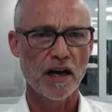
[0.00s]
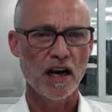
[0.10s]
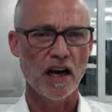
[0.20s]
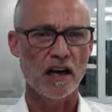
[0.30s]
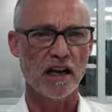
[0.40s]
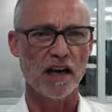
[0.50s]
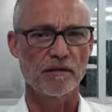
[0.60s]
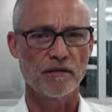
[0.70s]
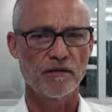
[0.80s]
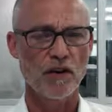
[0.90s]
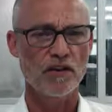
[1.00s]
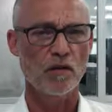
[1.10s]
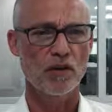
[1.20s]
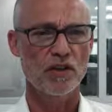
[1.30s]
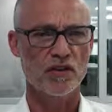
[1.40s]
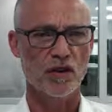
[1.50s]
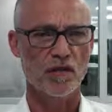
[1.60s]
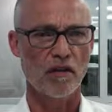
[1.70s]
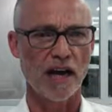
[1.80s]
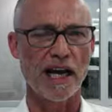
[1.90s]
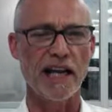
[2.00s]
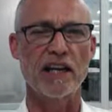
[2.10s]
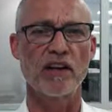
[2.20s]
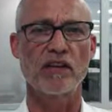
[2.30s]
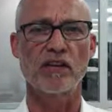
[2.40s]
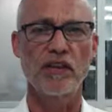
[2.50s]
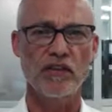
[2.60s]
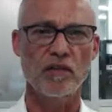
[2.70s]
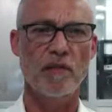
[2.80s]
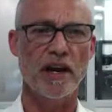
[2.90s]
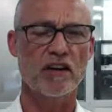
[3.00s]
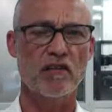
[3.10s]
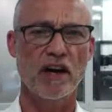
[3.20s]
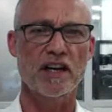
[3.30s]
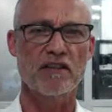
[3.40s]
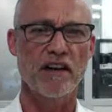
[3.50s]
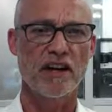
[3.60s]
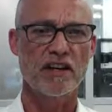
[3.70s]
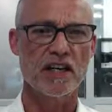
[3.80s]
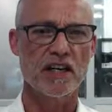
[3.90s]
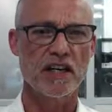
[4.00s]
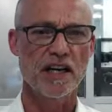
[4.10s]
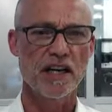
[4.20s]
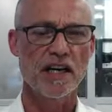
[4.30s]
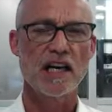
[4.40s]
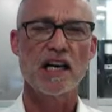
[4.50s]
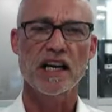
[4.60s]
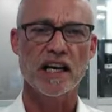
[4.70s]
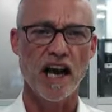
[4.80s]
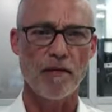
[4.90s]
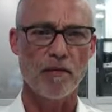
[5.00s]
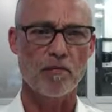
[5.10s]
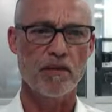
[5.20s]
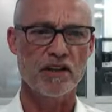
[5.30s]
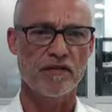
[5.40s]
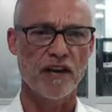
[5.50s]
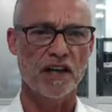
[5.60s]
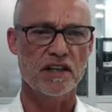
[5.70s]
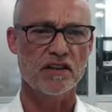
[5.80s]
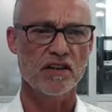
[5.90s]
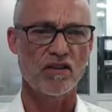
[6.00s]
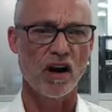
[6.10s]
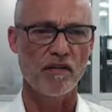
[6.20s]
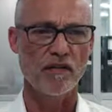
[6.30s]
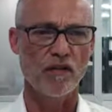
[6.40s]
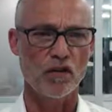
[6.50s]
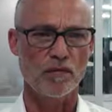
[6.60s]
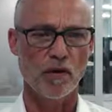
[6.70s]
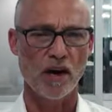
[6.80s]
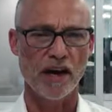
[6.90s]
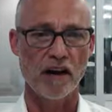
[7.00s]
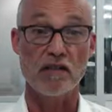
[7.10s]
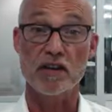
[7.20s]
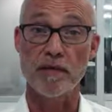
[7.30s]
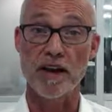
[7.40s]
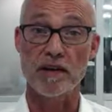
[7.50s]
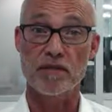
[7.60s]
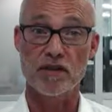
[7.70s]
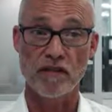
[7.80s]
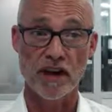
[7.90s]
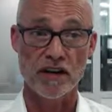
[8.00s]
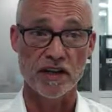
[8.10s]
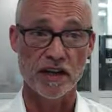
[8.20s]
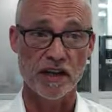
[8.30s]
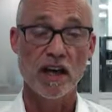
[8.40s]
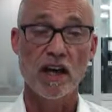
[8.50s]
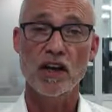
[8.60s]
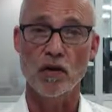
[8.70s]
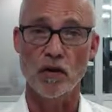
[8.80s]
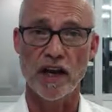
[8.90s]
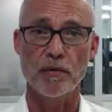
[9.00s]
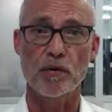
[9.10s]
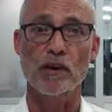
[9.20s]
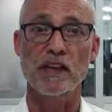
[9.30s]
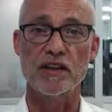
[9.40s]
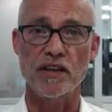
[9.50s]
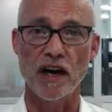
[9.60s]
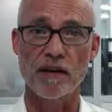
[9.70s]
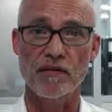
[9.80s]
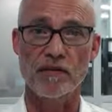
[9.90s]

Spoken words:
Okay, firstly, what is Stockradar? It is a systematic trading strategy. Capital preservation is the driving force behind our risk management strategy. Your capital is safe.